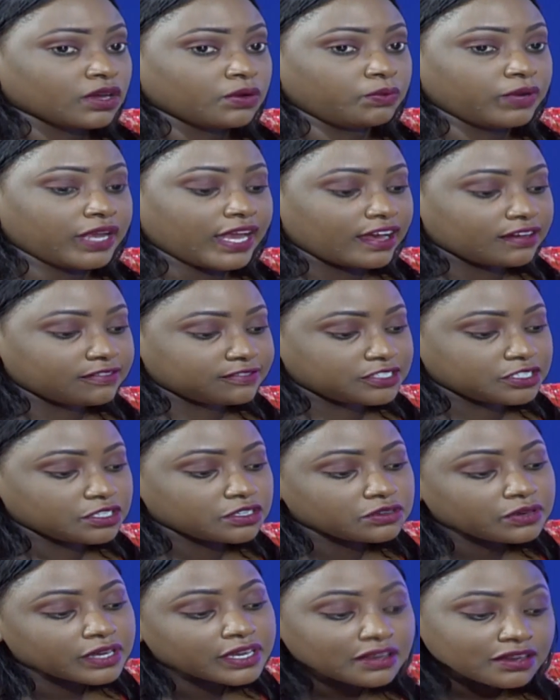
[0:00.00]
We have
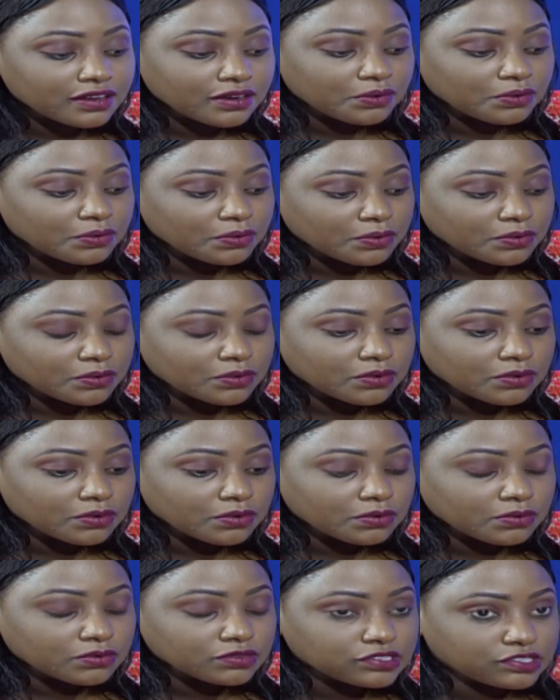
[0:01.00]
children
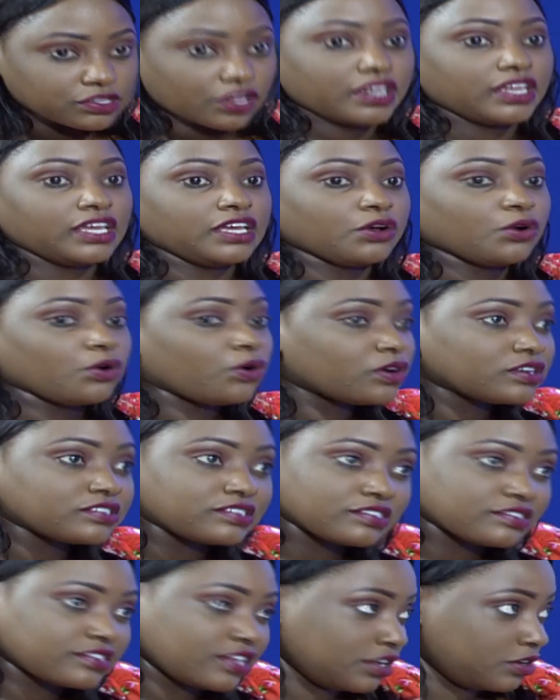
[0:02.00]
studying
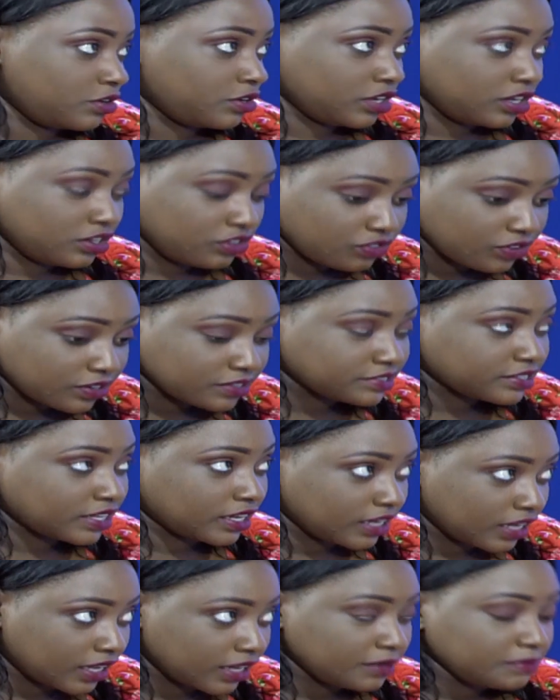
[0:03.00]
courses they're not
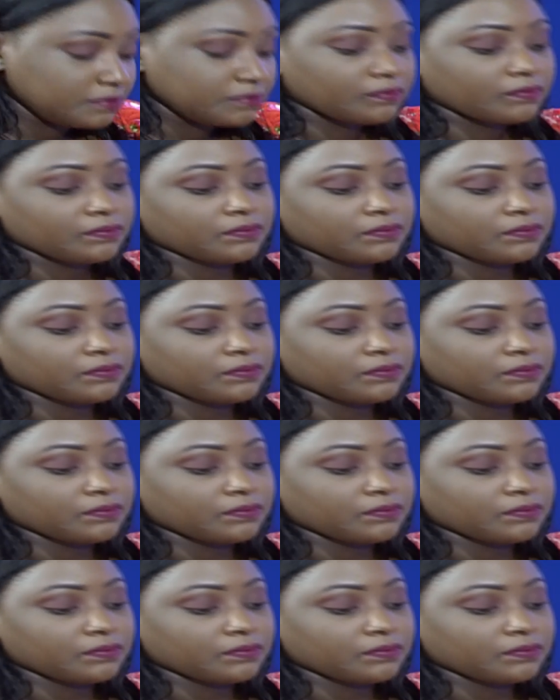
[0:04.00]
interested in.